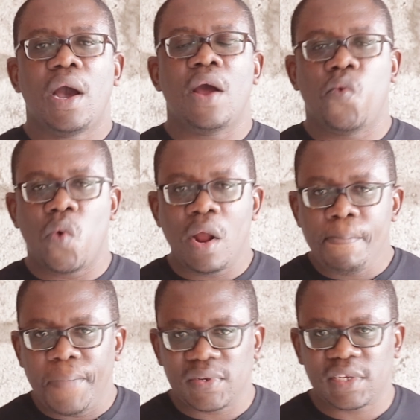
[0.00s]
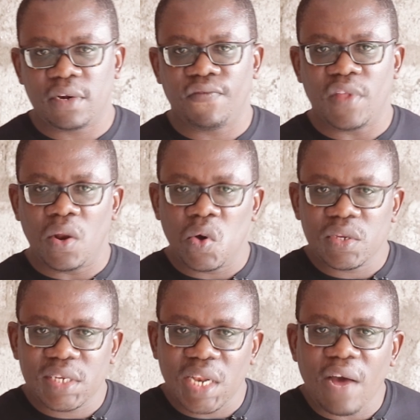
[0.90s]
and one boasted of the
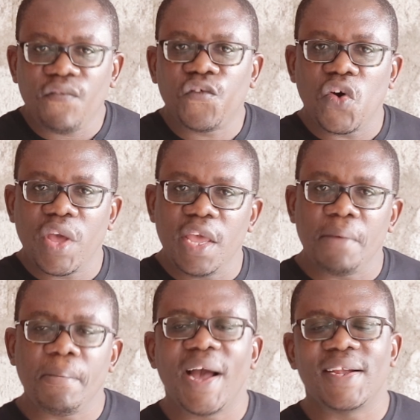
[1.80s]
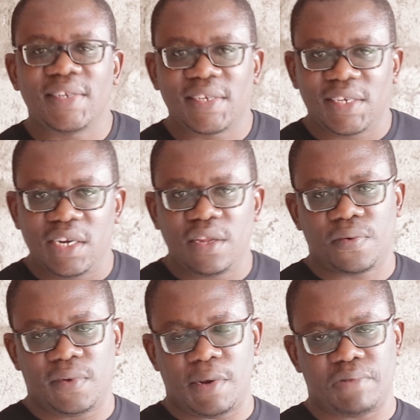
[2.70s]
Lord's love for him and stayed
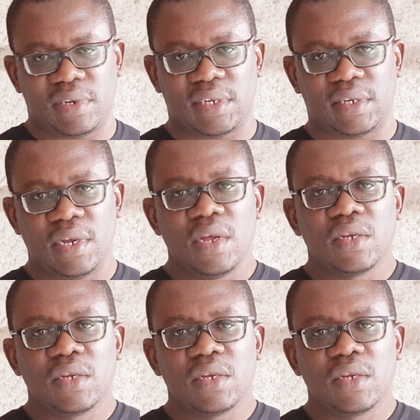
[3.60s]
through the process.